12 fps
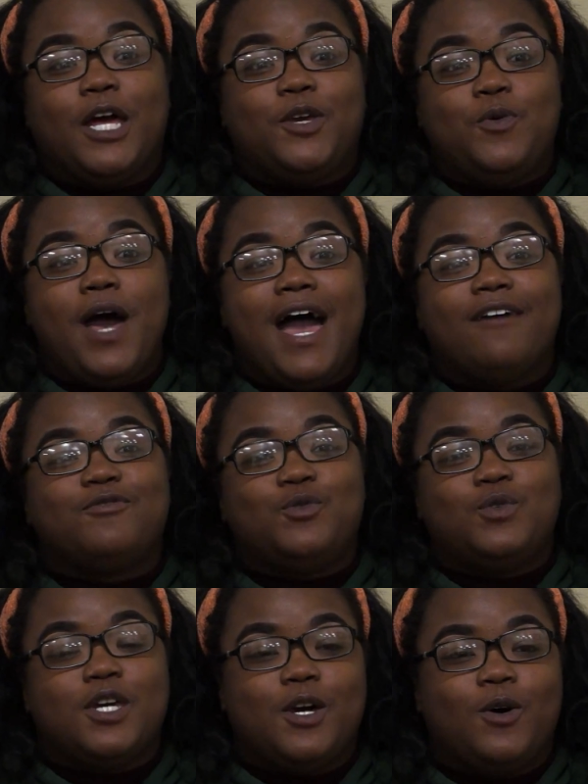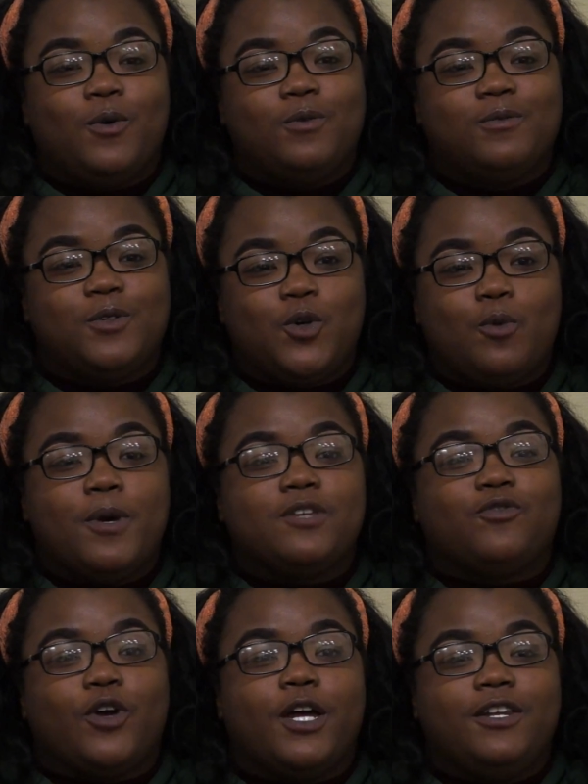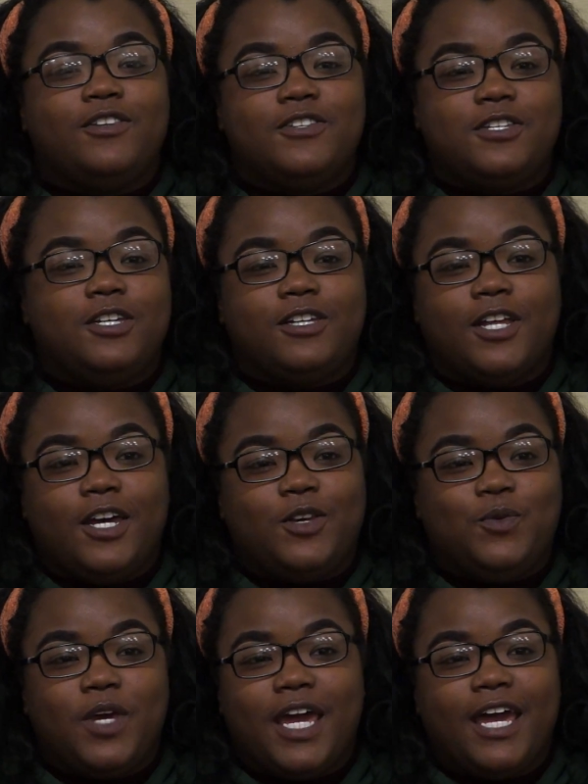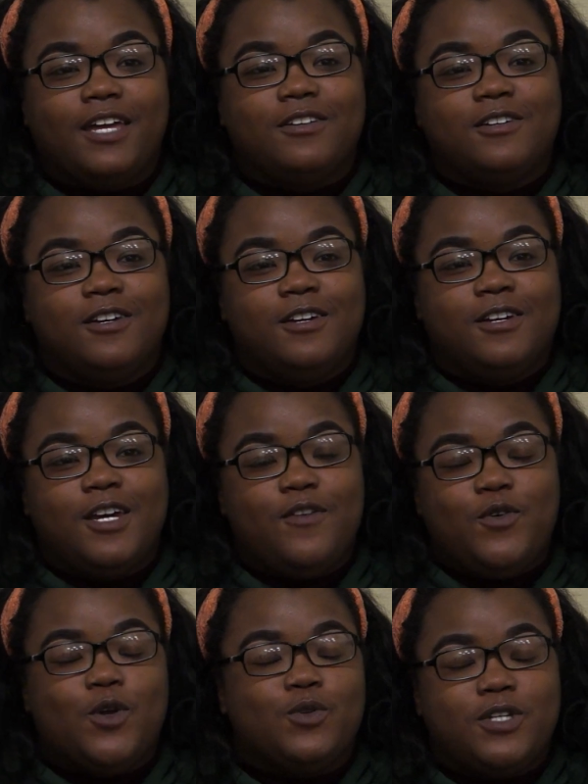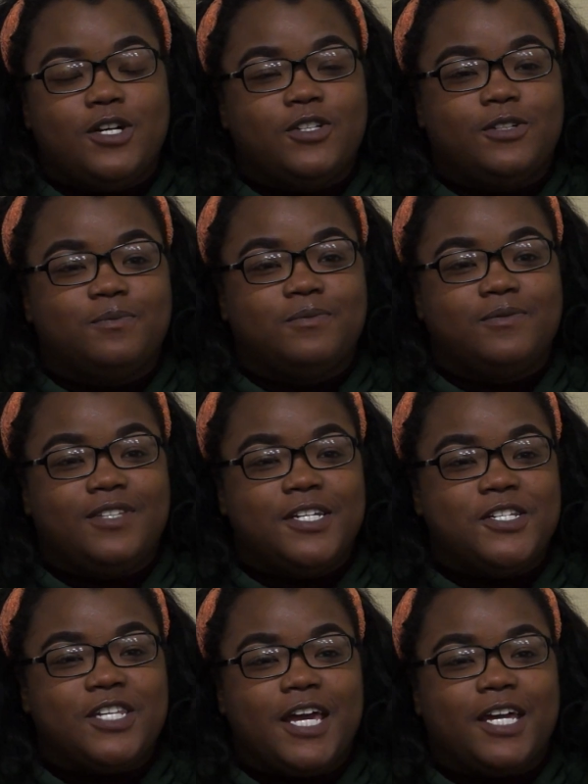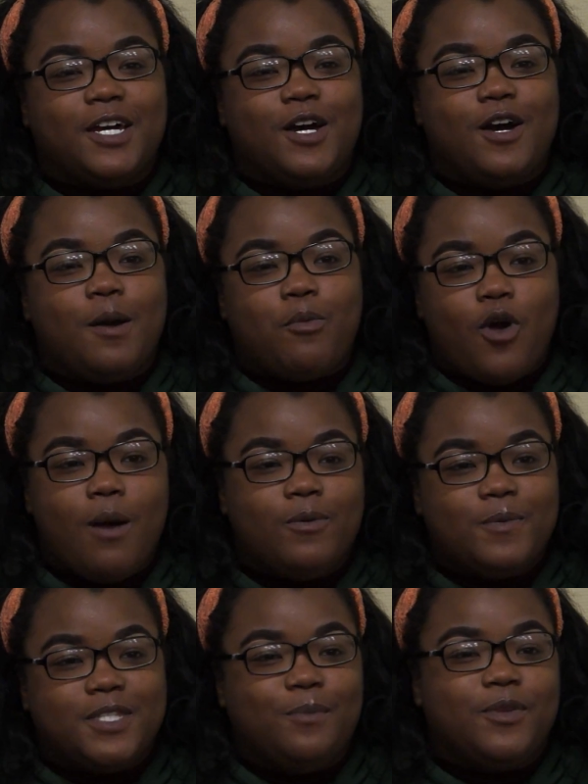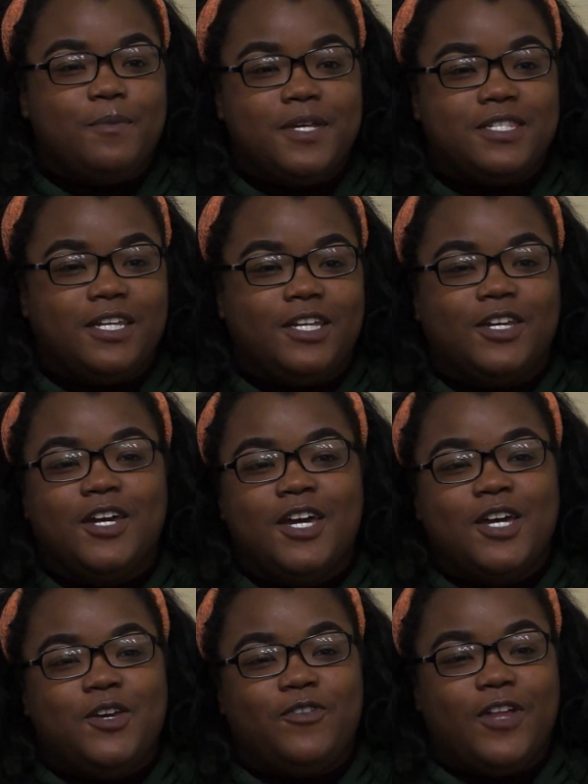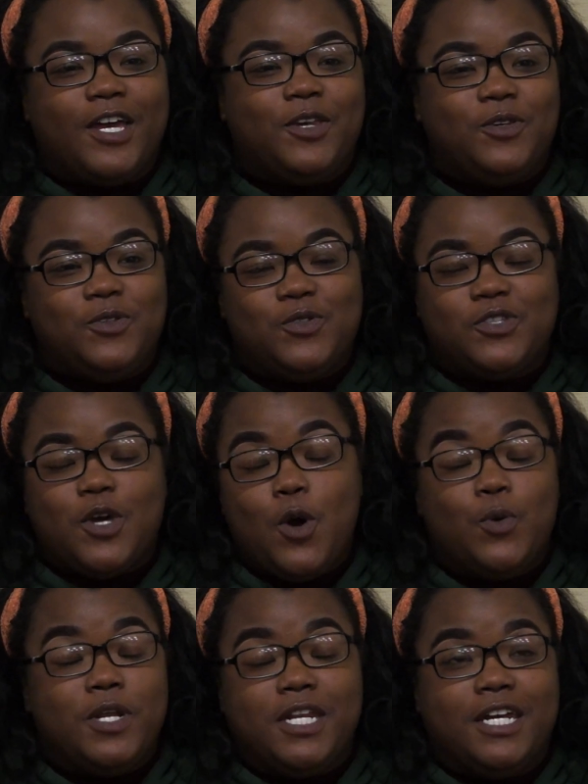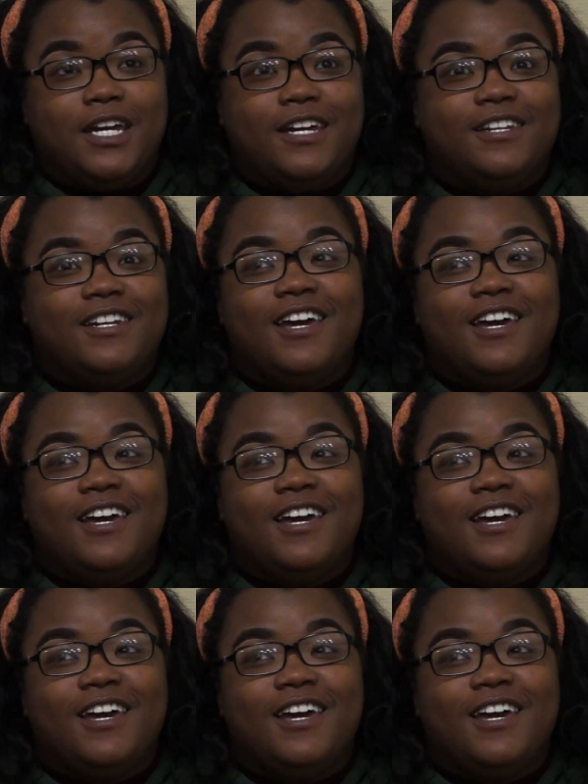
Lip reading: You have to tell your best friend the tea. Like you can't, if you don't tell them, then it's like a problem. It's something missing. You feel like you just holding it in.